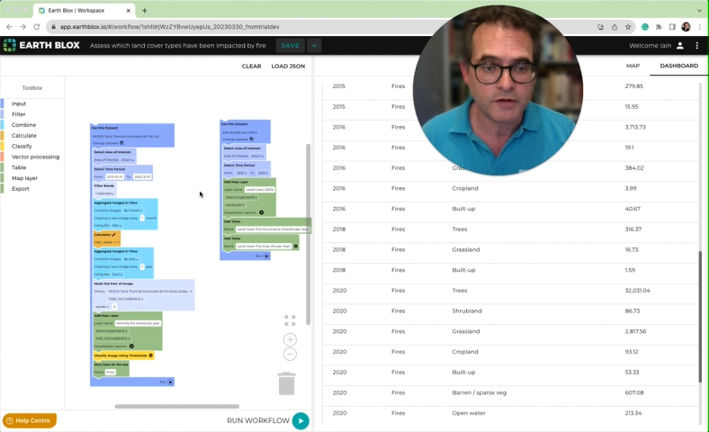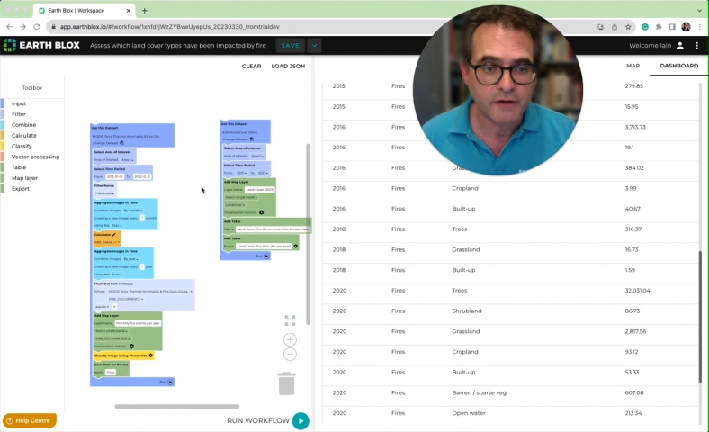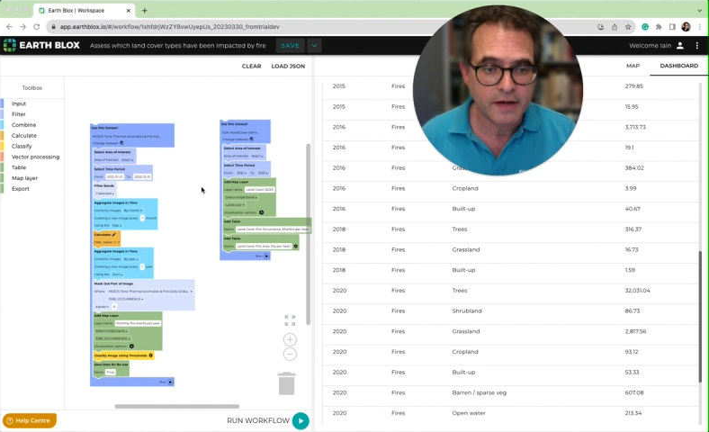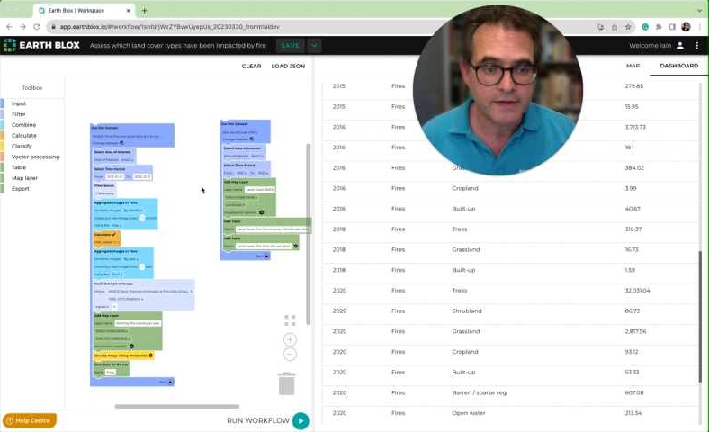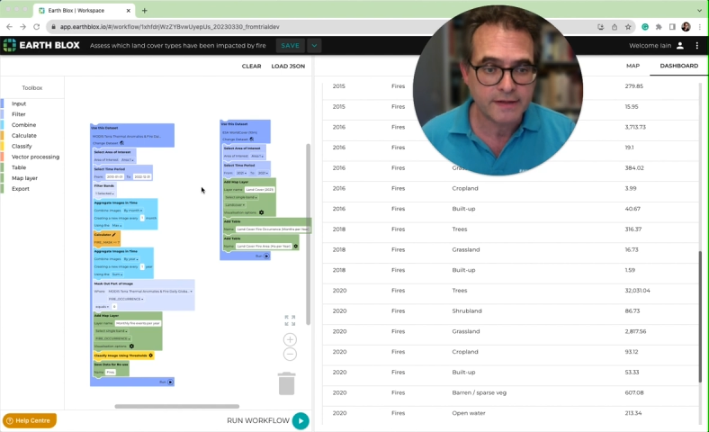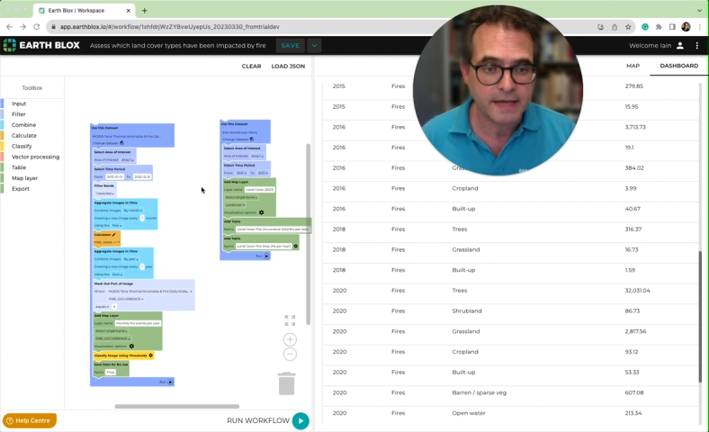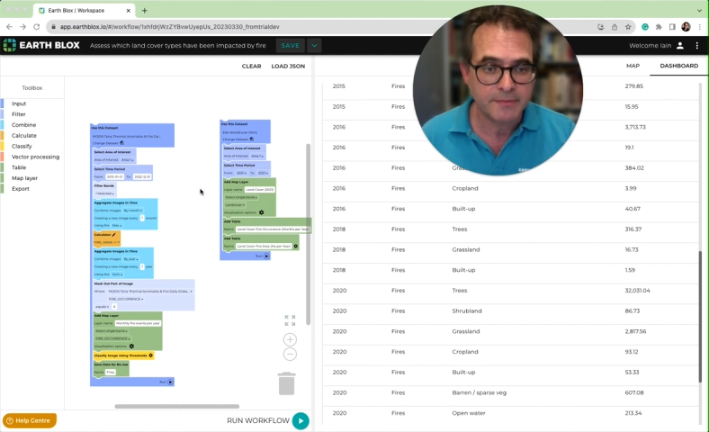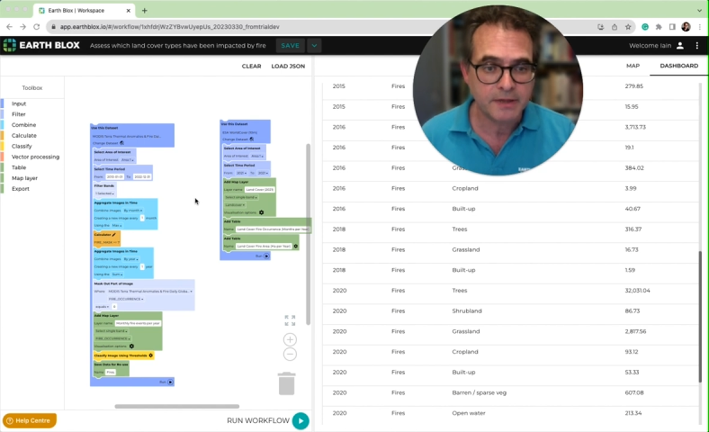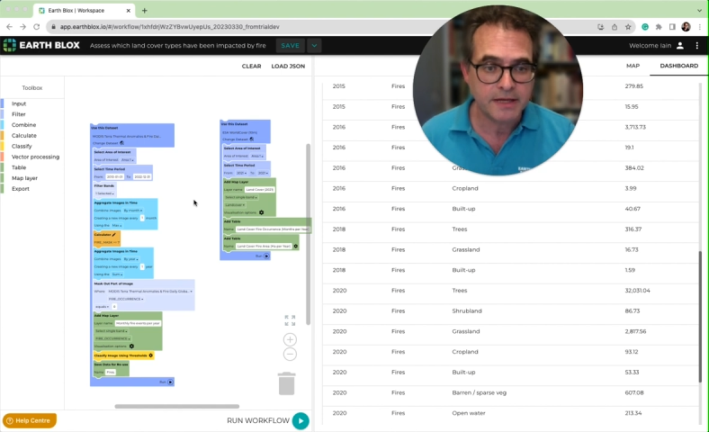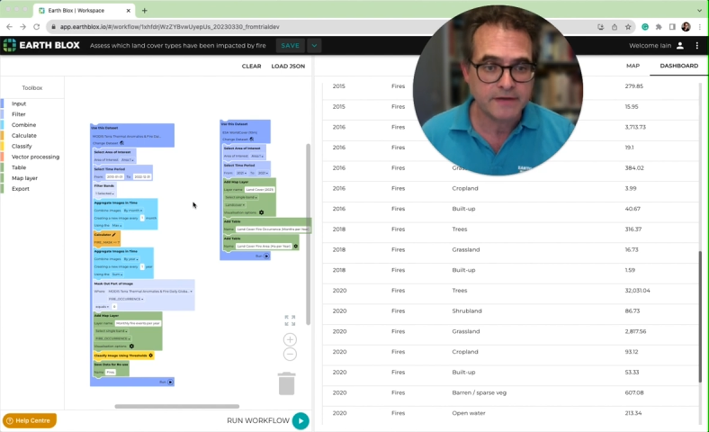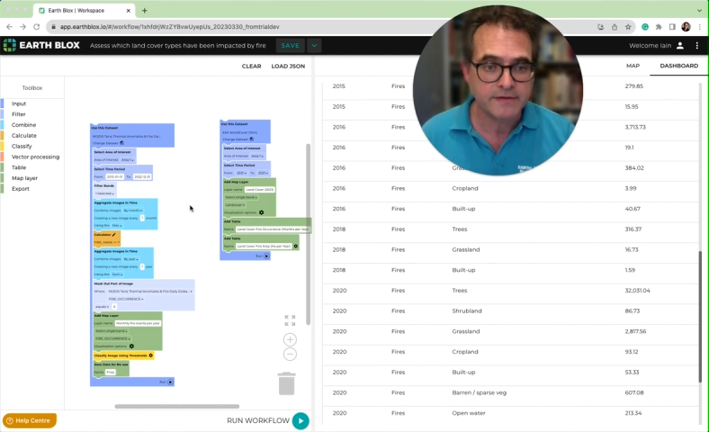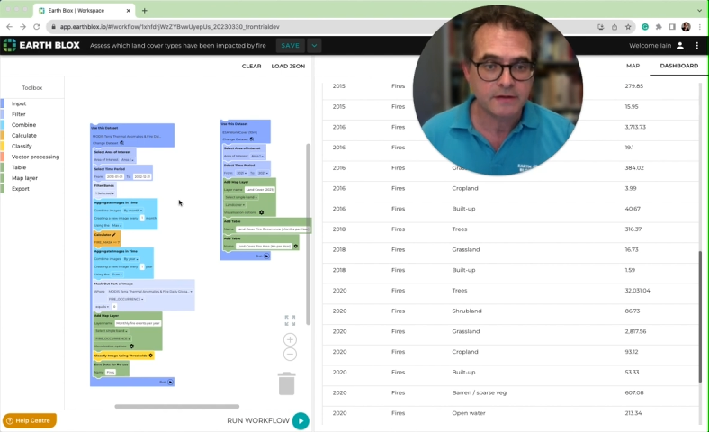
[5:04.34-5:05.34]
the
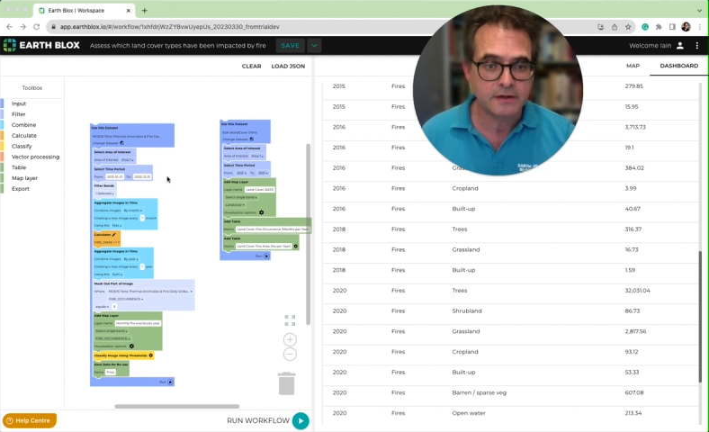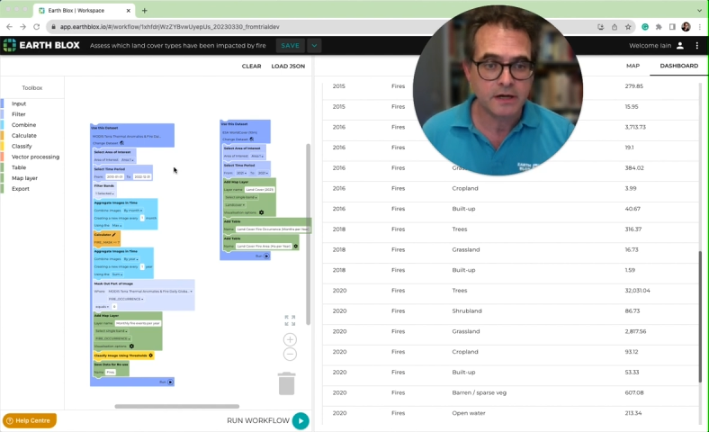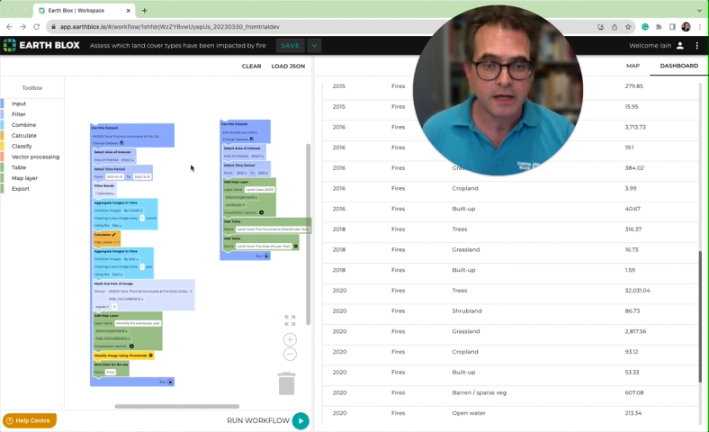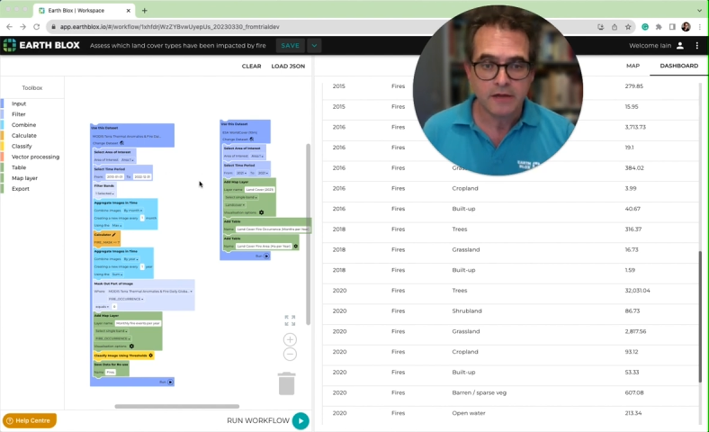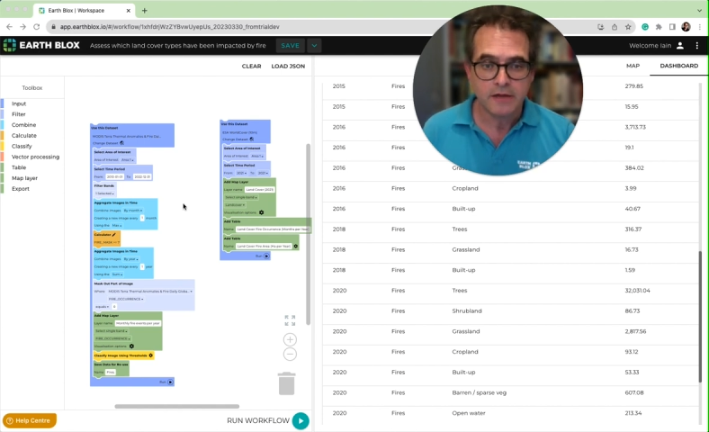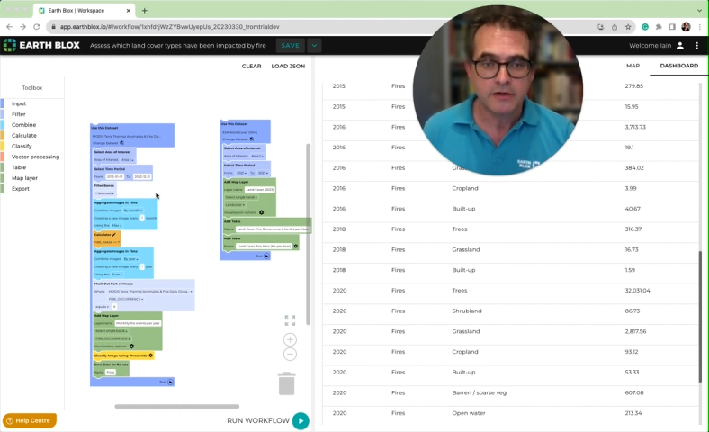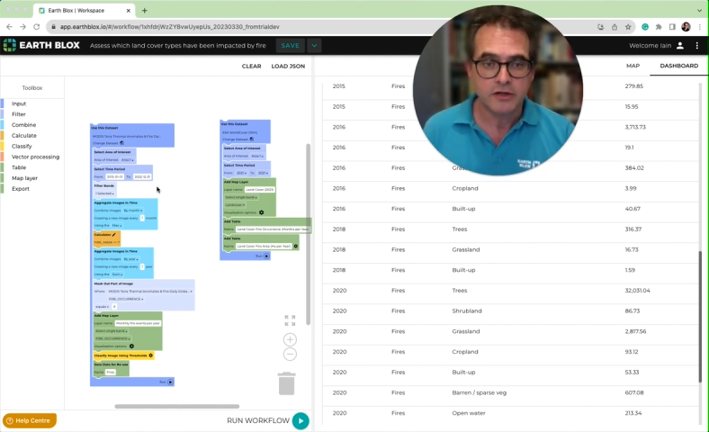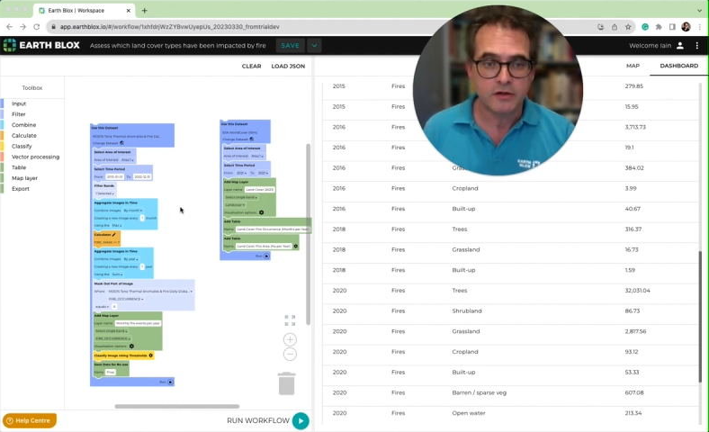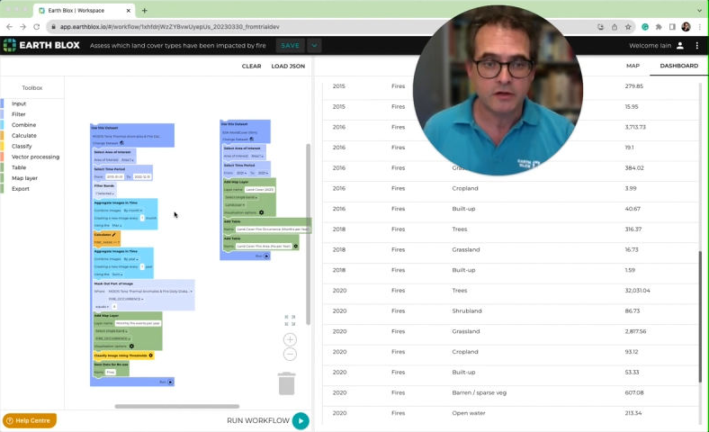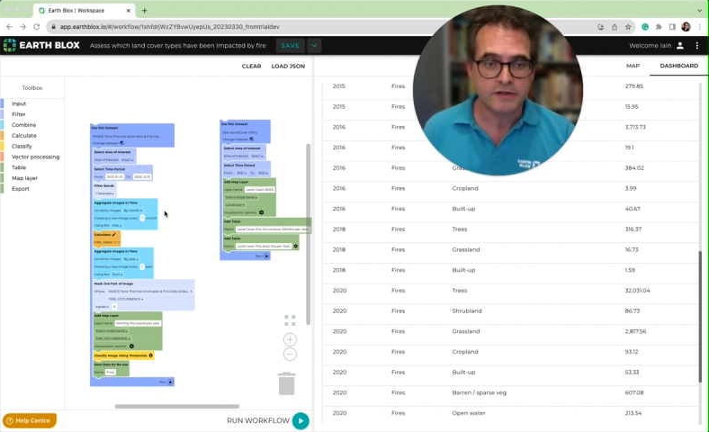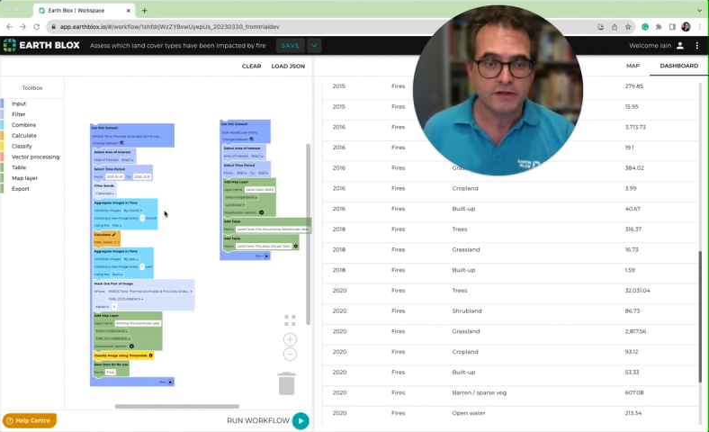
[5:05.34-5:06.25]
templates. They're yours